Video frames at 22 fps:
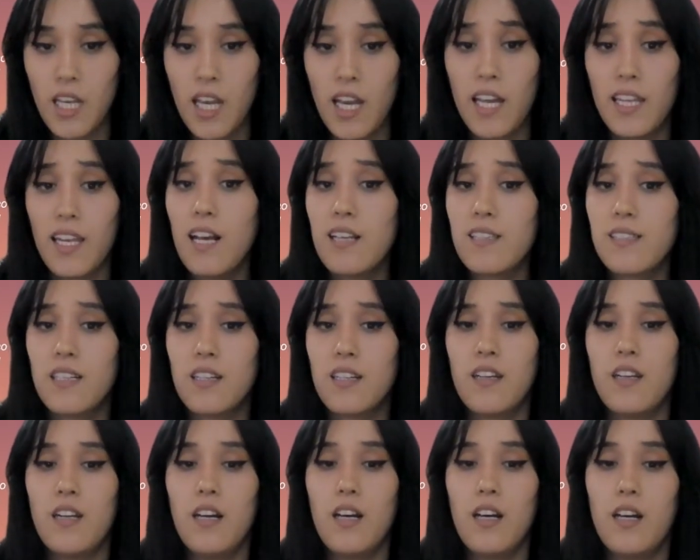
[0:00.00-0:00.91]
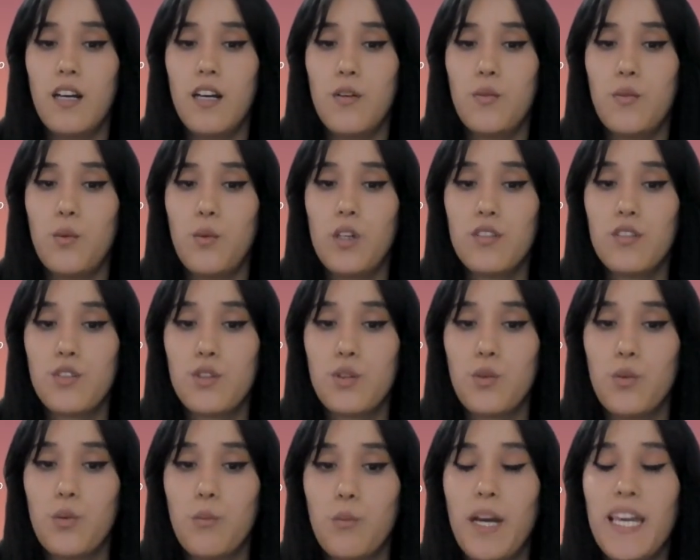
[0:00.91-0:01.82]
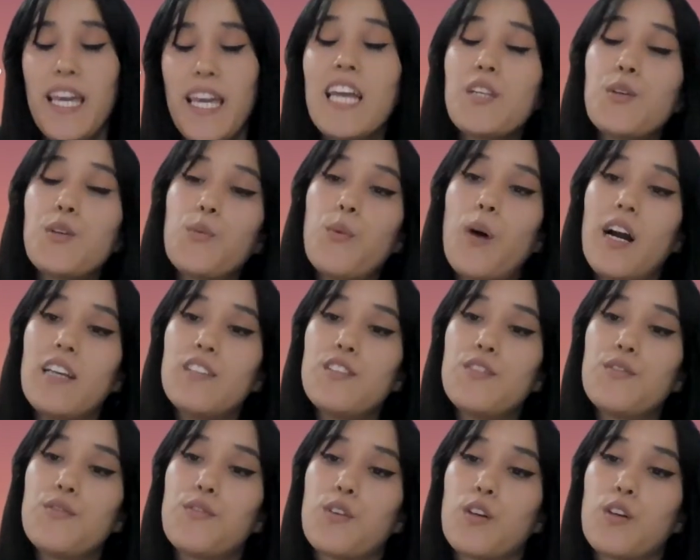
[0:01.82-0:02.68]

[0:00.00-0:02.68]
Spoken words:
Another my advice